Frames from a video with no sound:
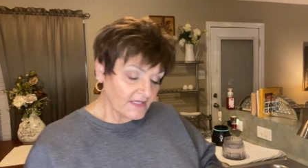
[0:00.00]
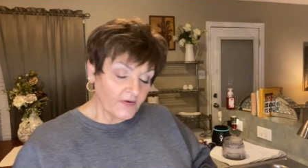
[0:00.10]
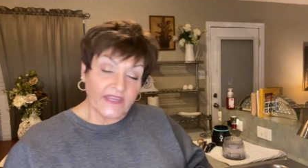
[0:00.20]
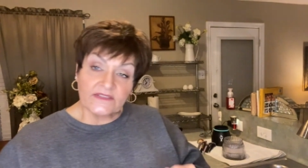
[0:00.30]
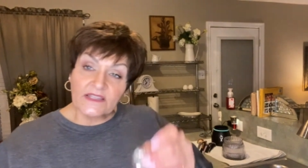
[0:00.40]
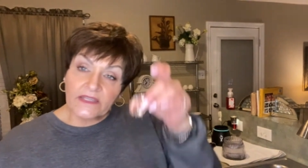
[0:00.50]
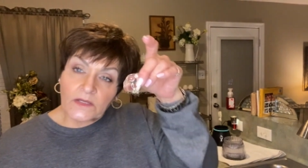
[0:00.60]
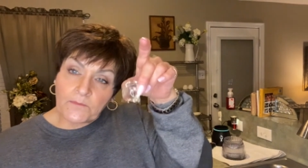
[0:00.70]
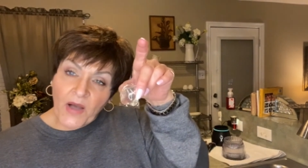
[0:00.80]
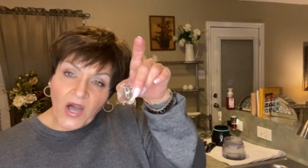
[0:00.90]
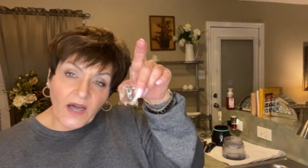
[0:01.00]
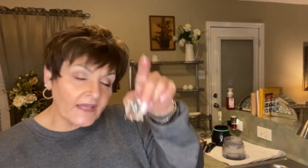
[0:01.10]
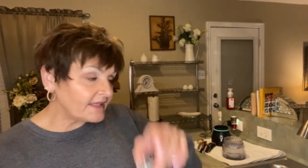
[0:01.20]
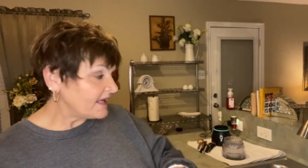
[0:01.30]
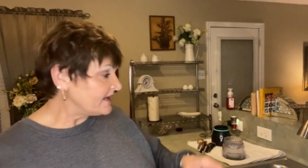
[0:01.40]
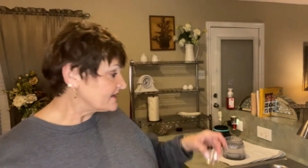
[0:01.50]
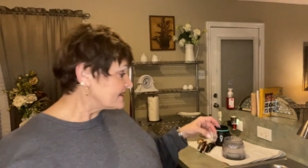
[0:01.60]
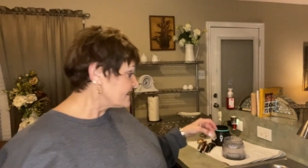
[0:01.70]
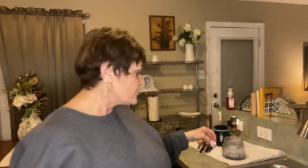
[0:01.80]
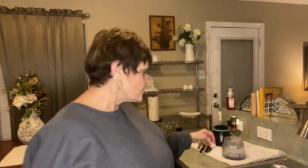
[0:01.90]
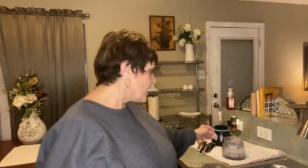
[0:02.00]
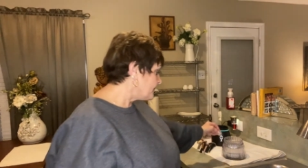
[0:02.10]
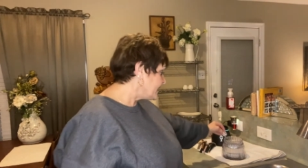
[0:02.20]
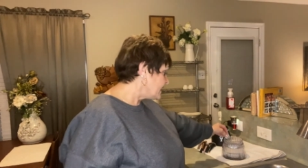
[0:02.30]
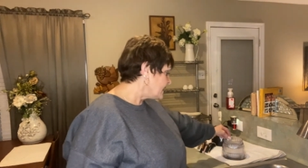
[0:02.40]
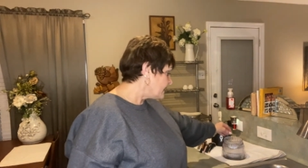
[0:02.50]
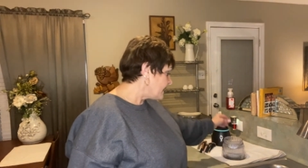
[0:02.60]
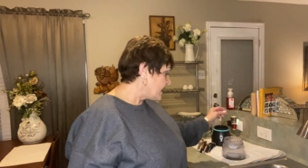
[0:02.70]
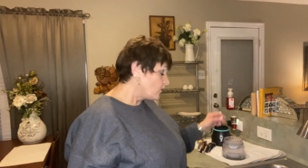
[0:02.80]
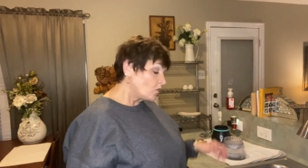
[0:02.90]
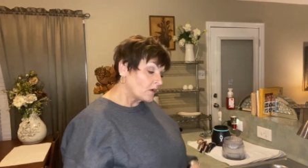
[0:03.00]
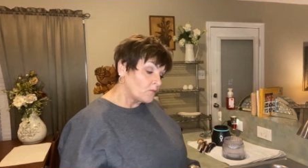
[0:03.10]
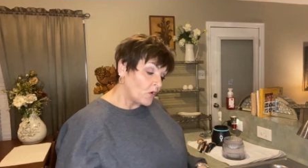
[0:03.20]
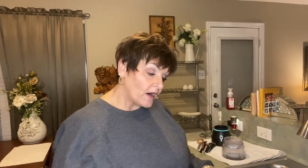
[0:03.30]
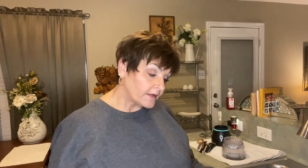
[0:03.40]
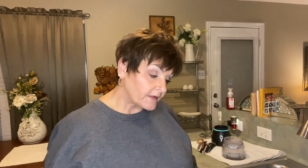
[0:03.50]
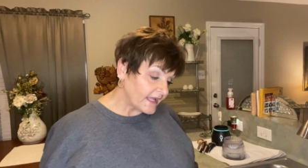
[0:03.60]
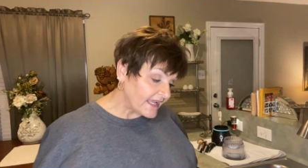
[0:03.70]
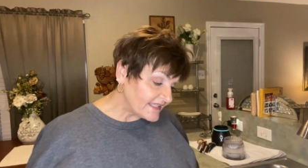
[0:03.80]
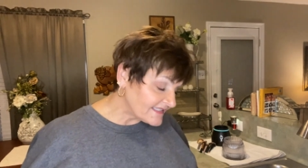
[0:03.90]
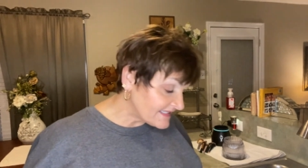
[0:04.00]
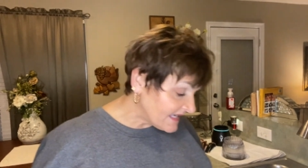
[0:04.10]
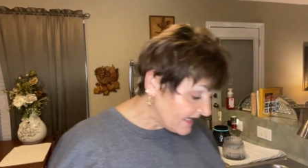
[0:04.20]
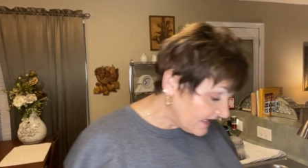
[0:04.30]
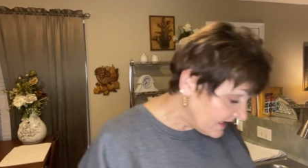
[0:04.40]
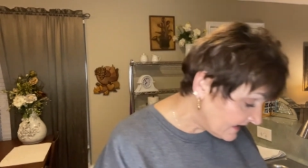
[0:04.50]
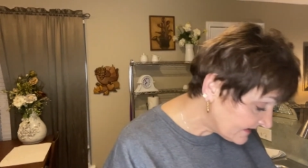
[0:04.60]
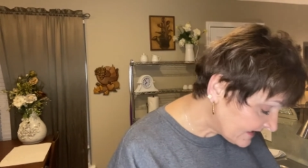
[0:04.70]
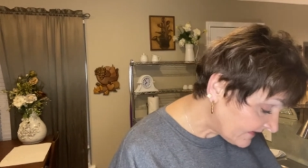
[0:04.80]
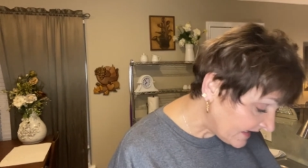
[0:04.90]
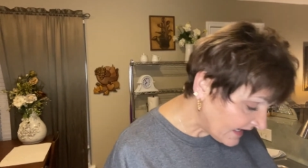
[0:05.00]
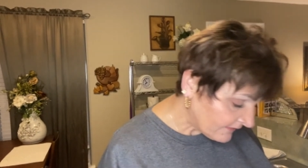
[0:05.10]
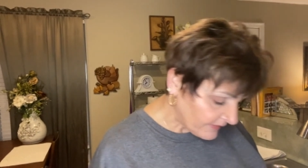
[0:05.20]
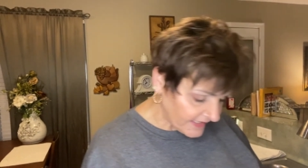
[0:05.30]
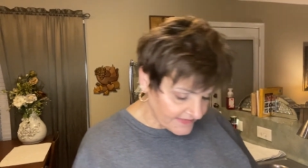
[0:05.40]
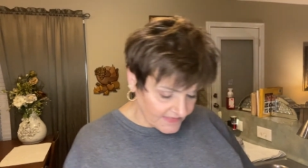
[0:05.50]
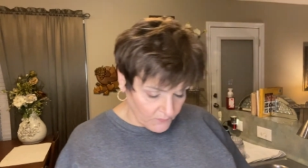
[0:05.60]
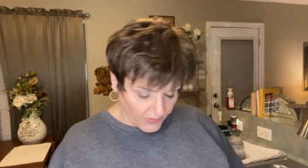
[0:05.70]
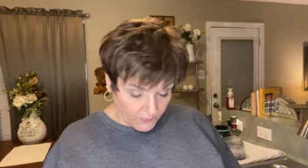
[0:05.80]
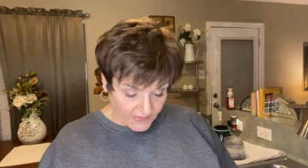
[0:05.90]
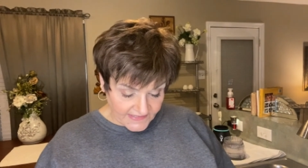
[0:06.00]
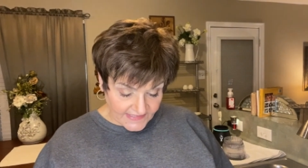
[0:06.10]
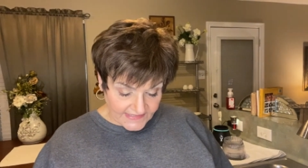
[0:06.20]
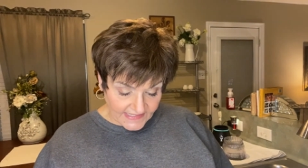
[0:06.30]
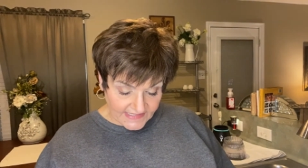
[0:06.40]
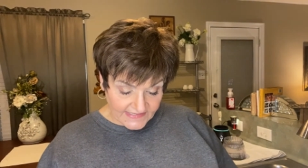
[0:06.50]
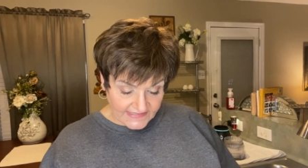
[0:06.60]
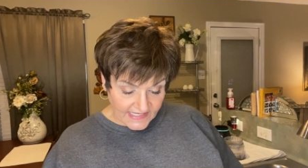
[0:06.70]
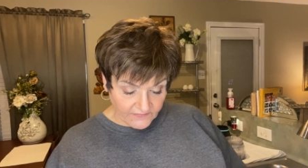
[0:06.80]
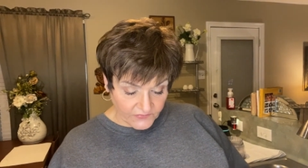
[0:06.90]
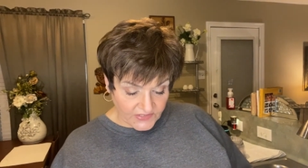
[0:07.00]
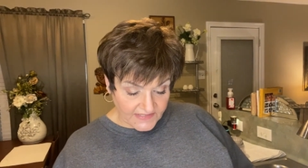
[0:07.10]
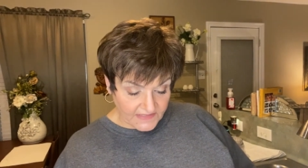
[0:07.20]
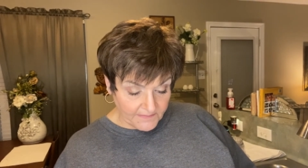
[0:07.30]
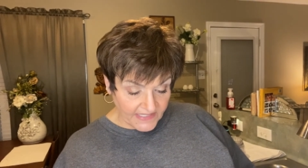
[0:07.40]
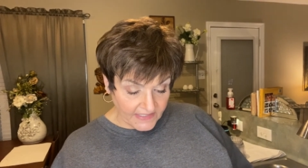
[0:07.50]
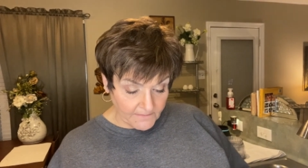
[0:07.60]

here's a little pod and it says drop it in that warm water, and it says, I think I read somewhere where it says let it set for just a minute.